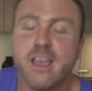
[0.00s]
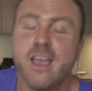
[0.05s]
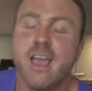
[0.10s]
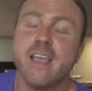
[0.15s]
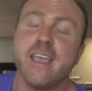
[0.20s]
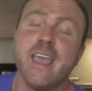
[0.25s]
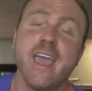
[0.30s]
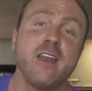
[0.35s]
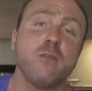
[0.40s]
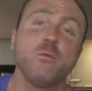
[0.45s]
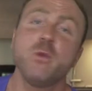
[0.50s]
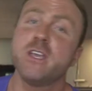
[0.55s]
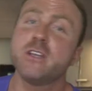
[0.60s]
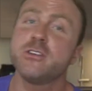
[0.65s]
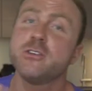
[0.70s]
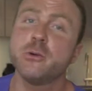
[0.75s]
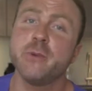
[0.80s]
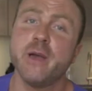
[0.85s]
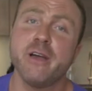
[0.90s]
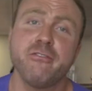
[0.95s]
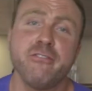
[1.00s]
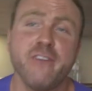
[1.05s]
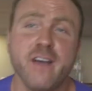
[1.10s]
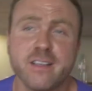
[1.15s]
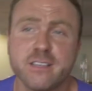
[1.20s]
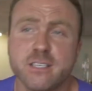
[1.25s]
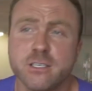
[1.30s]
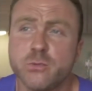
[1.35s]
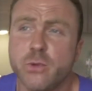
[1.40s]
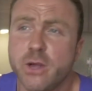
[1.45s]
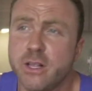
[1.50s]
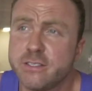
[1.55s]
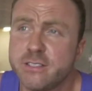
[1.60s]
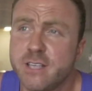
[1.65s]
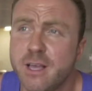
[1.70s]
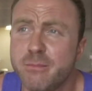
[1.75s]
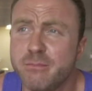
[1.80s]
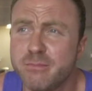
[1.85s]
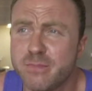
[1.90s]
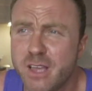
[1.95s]
again, we could talk about fats as well.
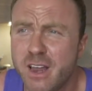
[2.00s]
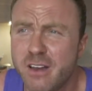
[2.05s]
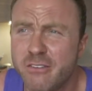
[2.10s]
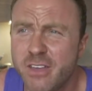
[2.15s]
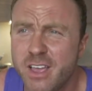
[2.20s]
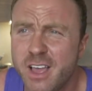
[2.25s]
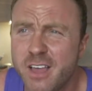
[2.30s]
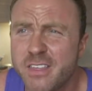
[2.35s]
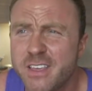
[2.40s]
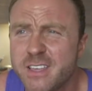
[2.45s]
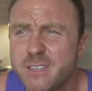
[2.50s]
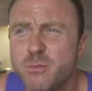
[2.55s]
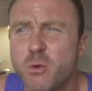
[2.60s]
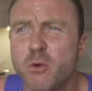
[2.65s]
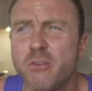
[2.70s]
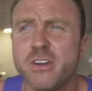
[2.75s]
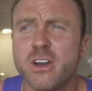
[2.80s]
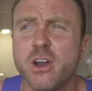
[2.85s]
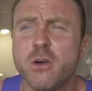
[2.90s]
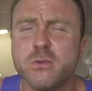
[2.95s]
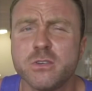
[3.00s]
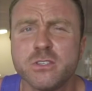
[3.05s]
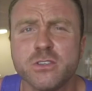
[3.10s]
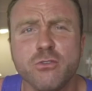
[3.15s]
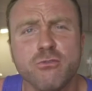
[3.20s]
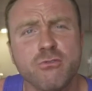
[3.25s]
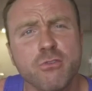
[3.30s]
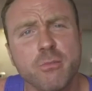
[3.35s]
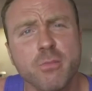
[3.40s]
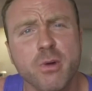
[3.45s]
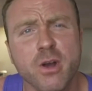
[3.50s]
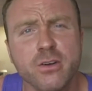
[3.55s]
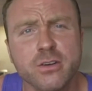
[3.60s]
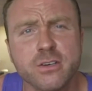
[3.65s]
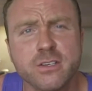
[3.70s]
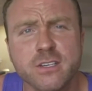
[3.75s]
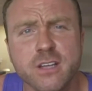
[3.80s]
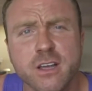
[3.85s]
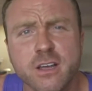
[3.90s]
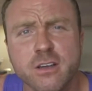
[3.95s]
Some kind of, I think it's more of an old school
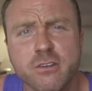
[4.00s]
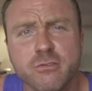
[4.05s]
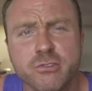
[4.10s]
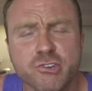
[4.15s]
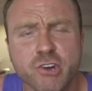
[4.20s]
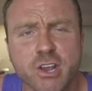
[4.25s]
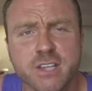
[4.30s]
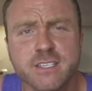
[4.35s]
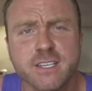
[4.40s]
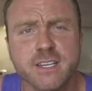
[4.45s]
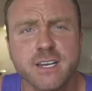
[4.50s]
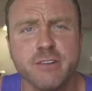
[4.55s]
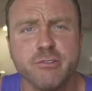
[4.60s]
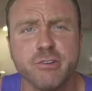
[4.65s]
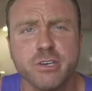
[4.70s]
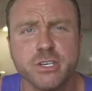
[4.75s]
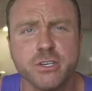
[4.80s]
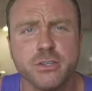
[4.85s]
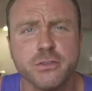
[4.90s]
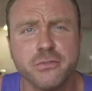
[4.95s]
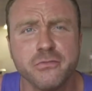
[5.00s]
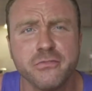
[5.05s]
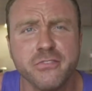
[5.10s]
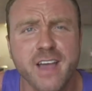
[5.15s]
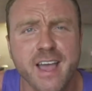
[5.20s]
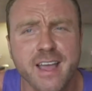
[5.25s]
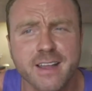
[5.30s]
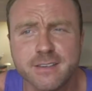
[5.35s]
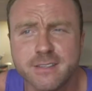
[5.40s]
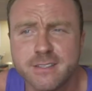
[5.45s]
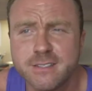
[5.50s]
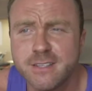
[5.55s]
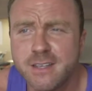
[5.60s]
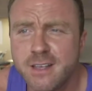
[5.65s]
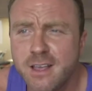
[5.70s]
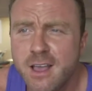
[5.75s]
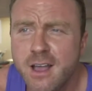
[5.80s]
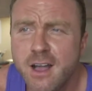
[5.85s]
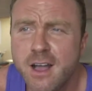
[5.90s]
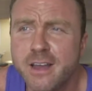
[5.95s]
approach to drastically reduce fats.
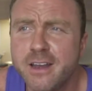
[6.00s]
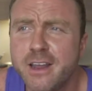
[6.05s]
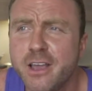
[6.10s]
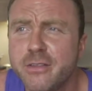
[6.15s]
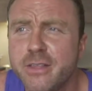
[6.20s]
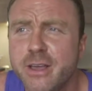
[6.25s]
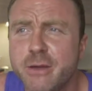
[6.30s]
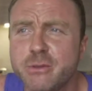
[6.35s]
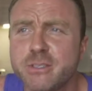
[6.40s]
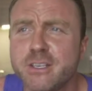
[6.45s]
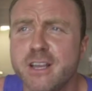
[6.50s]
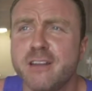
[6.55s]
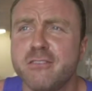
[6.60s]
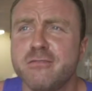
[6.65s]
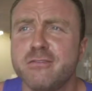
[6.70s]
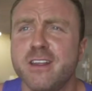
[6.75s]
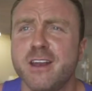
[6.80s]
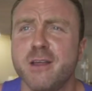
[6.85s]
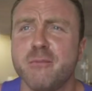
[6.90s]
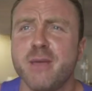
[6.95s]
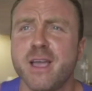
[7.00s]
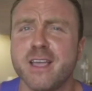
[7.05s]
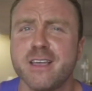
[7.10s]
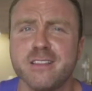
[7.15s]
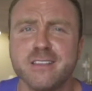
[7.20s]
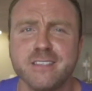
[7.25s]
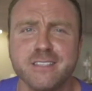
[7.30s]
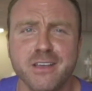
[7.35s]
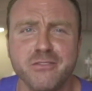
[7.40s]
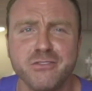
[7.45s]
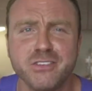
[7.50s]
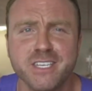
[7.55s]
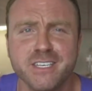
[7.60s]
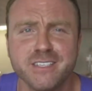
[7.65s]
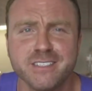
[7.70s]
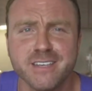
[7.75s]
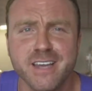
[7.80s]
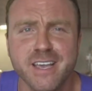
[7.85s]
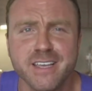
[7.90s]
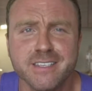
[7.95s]
I know that was kind of, you know, back in the
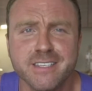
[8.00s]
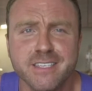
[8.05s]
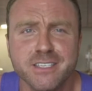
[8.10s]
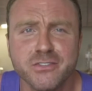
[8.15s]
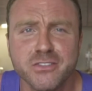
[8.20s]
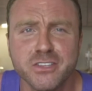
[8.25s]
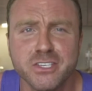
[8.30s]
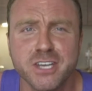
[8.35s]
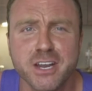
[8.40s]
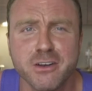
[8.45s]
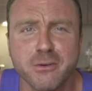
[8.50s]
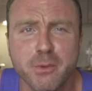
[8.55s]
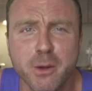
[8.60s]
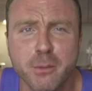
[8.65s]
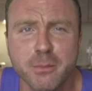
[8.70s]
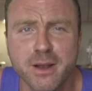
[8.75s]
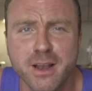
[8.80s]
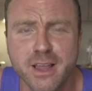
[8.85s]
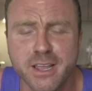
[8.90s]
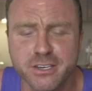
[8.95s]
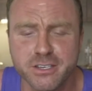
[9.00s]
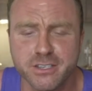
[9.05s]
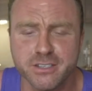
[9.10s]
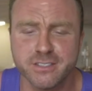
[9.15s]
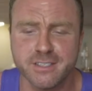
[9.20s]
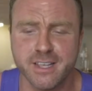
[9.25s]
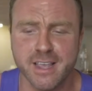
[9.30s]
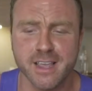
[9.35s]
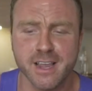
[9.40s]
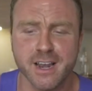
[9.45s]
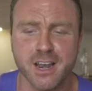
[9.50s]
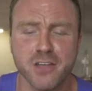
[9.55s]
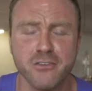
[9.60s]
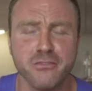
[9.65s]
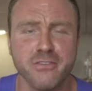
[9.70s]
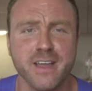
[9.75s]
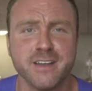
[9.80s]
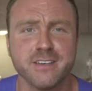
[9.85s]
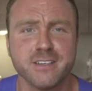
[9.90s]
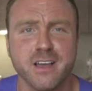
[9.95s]
70s and 80s for the general population, saying a
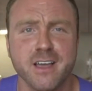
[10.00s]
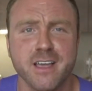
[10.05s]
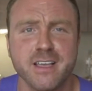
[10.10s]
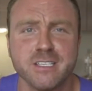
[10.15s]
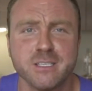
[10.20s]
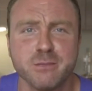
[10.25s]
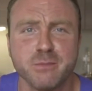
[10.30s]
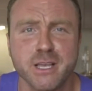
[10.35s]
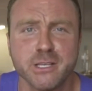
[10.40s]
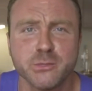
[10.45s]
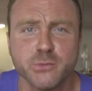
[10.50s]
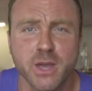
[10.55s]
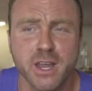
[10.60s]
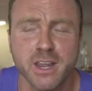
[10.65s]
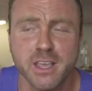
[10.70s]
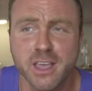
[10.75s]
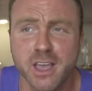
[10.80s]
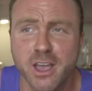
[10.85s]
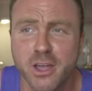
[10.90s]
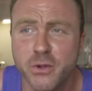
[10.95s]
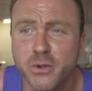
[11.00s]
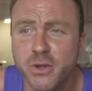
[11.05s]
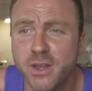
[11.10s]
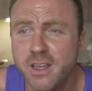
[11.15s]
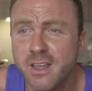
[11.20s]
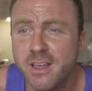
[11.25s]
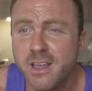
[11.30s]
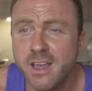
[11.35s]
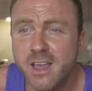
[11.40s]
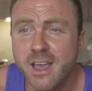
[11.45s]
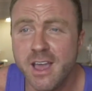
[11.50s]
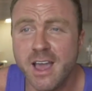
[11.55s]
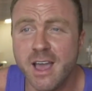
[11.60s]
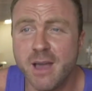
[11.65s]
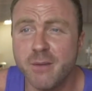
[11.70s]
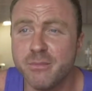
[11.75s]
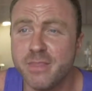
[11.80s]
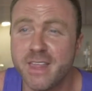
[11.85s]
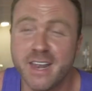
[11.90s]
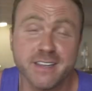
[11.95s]
low-fat diet is the best way to go.
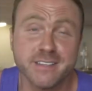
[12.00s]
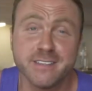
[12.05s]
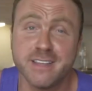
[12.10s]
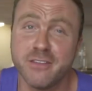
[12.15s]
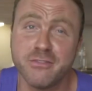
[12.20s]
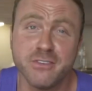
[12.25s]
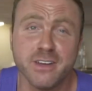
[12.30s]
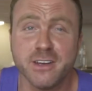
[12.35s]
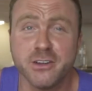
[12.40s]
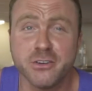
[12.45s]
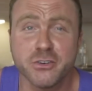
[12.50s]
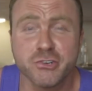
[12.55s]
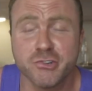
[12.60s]
That is definitely not